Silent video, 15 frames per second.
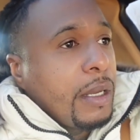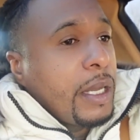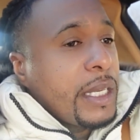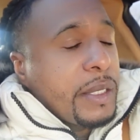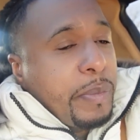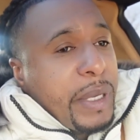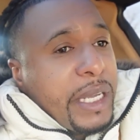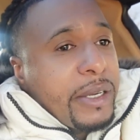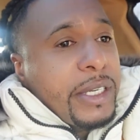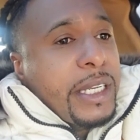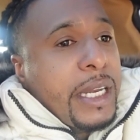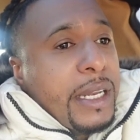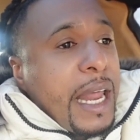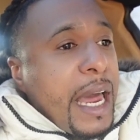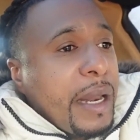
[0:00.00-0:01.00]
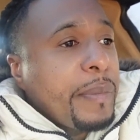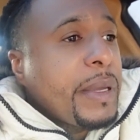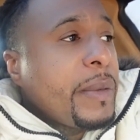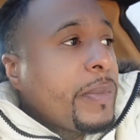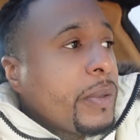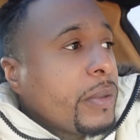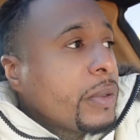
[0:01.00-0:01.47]
is bigger than a lot of
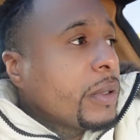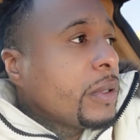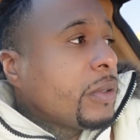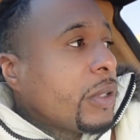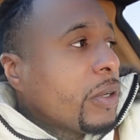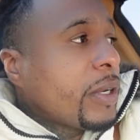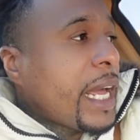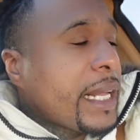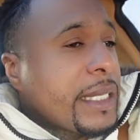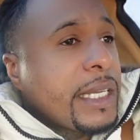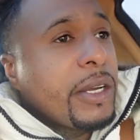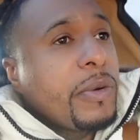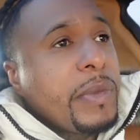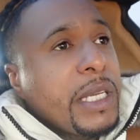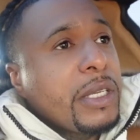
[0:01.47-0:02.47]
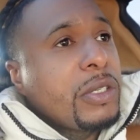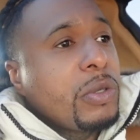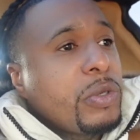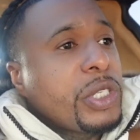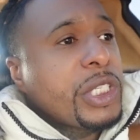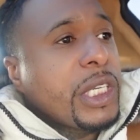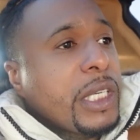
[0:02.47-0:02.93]
people, you know, that tell me to
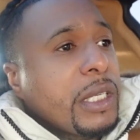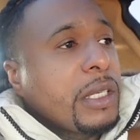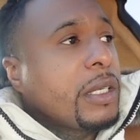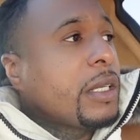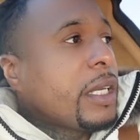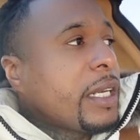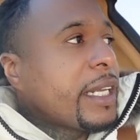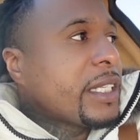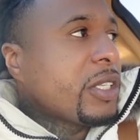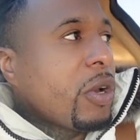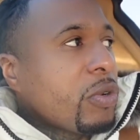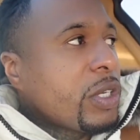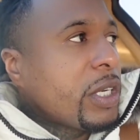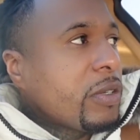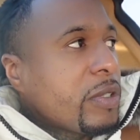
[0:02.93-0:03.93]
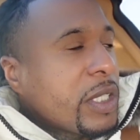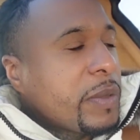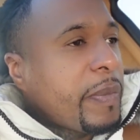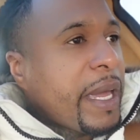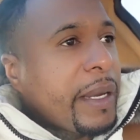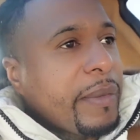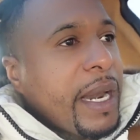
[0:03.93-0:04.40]
do shit. And it's no
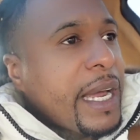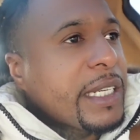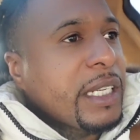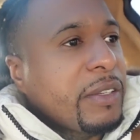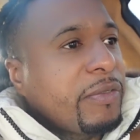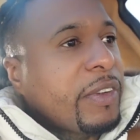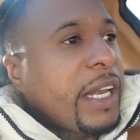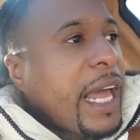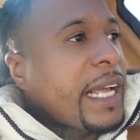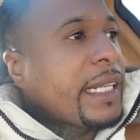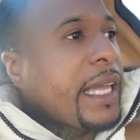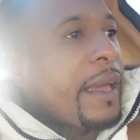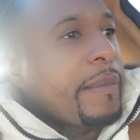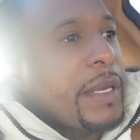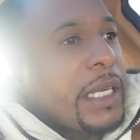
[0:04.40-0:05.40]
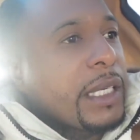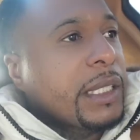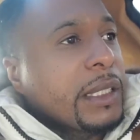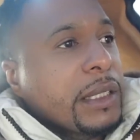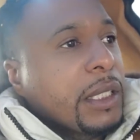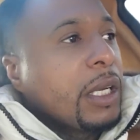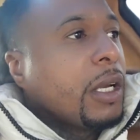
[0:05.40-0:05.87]
disrespect, but I just feel like that
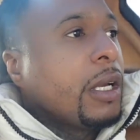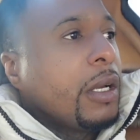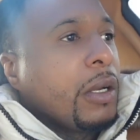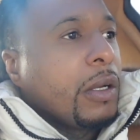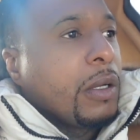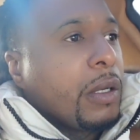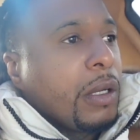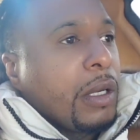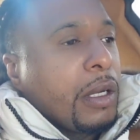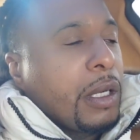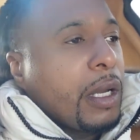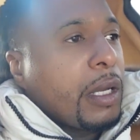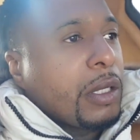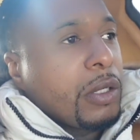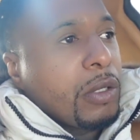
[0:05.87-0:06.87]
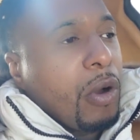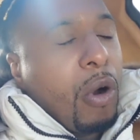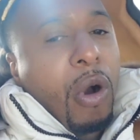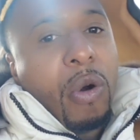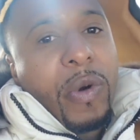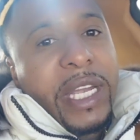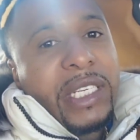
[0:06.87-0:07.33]
because
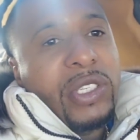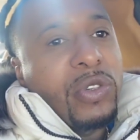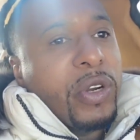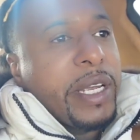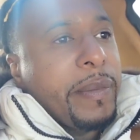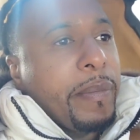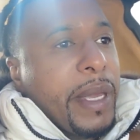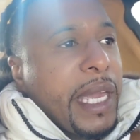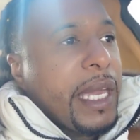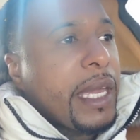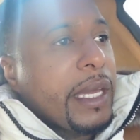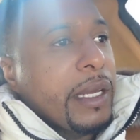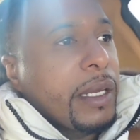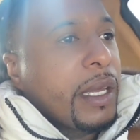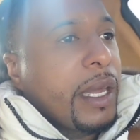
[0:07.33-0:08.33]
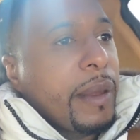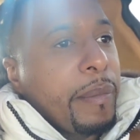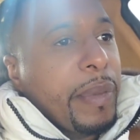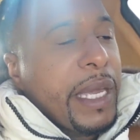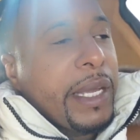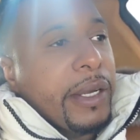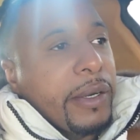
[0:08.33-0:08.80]
always dream big
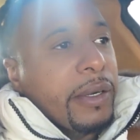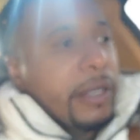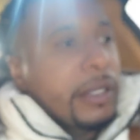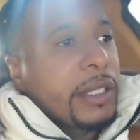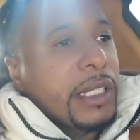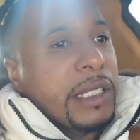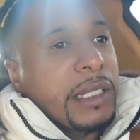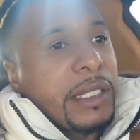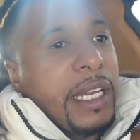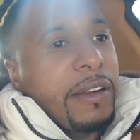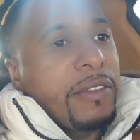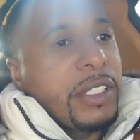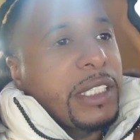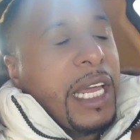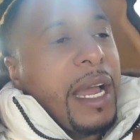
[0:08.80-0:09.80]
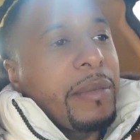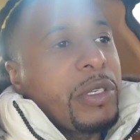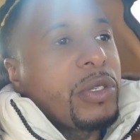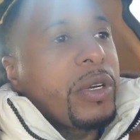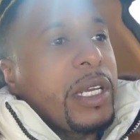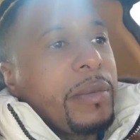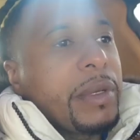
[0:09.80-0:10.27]
and bigger. Just never stop
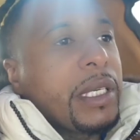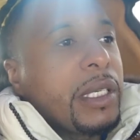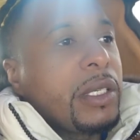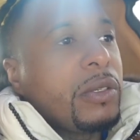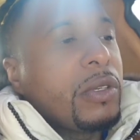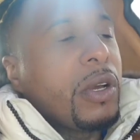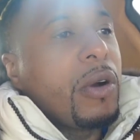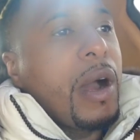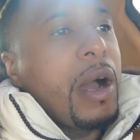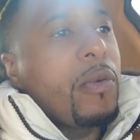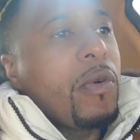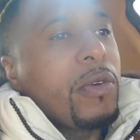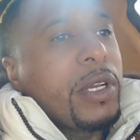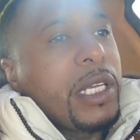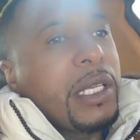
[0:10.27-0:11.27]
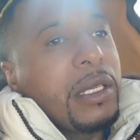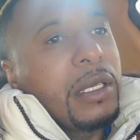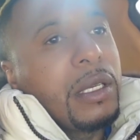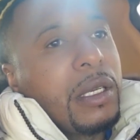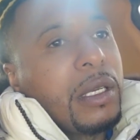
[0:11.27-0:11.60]
dreaming. You know, I wanted